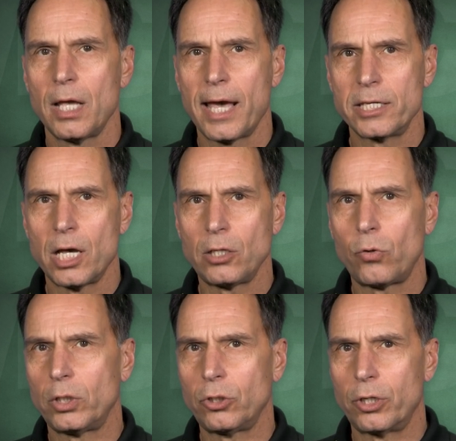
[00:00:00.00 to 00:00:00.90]
At
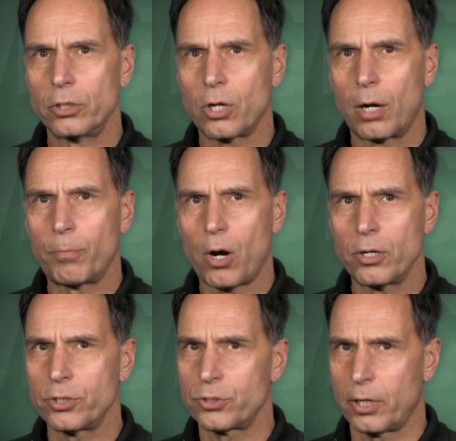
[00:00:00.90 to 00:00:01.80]
Yellow Alert, our
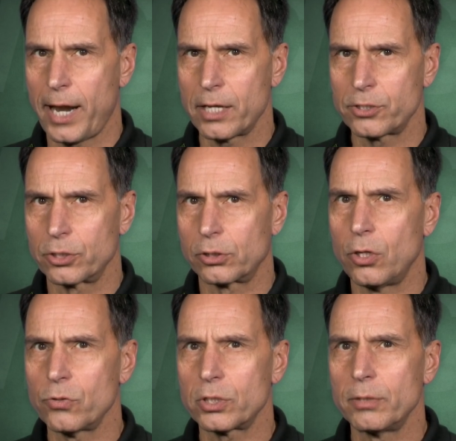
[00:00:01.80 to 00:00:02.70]
partners are asked to
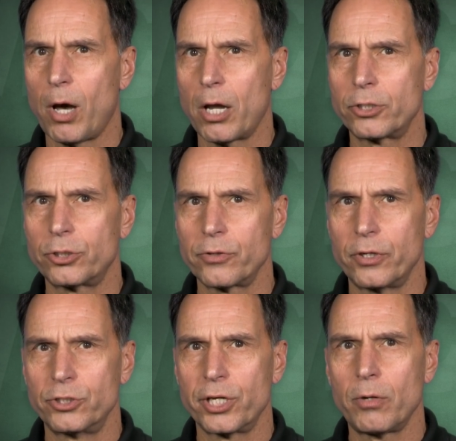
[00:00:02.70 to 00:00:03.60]
closely monitor
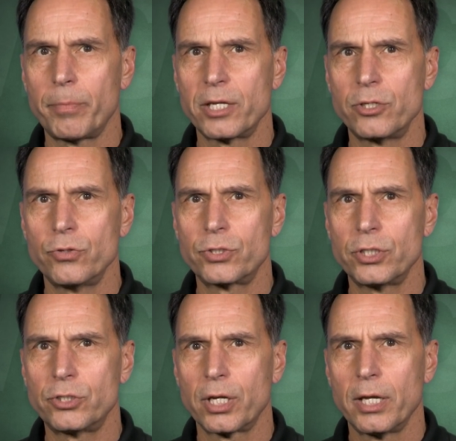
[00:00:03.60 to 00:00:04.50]
their jail bed
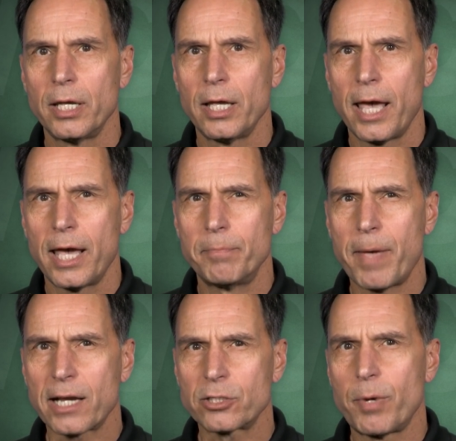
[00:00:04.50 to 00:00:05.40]
usage and
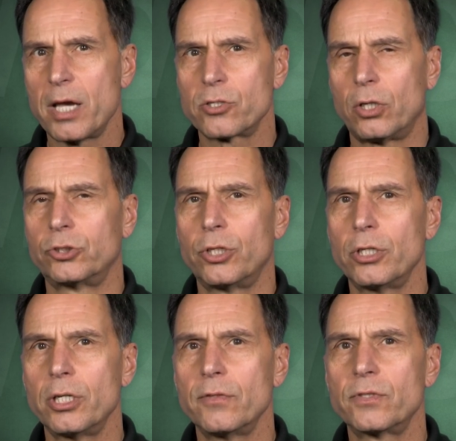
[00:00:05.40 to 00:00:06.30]
maximize
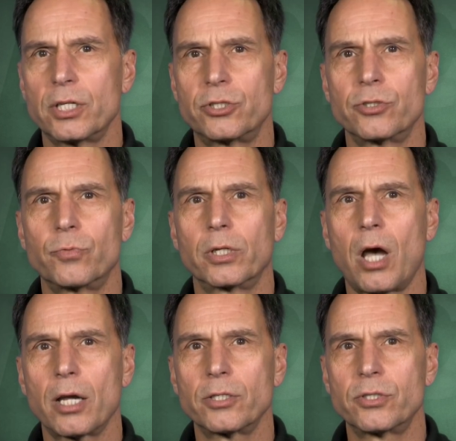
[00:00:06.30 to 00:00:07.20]
alternatives such as
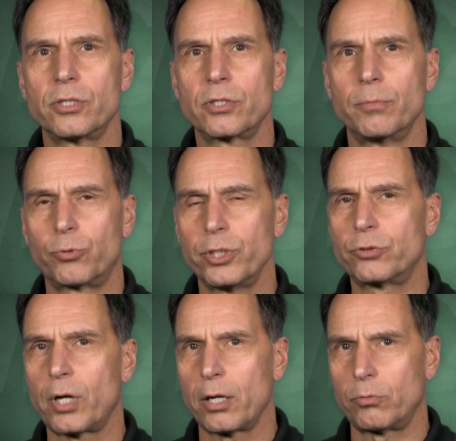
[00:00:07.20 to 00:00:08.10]
recognizance and
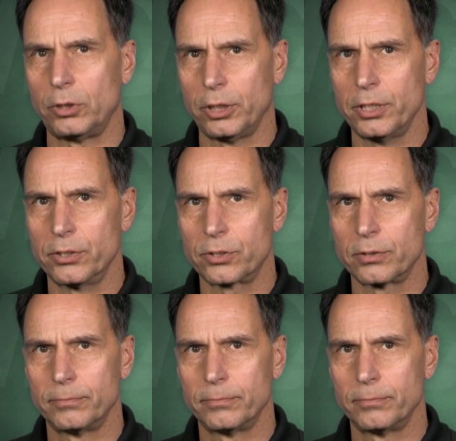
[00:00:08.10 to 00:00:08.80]
pretrial release.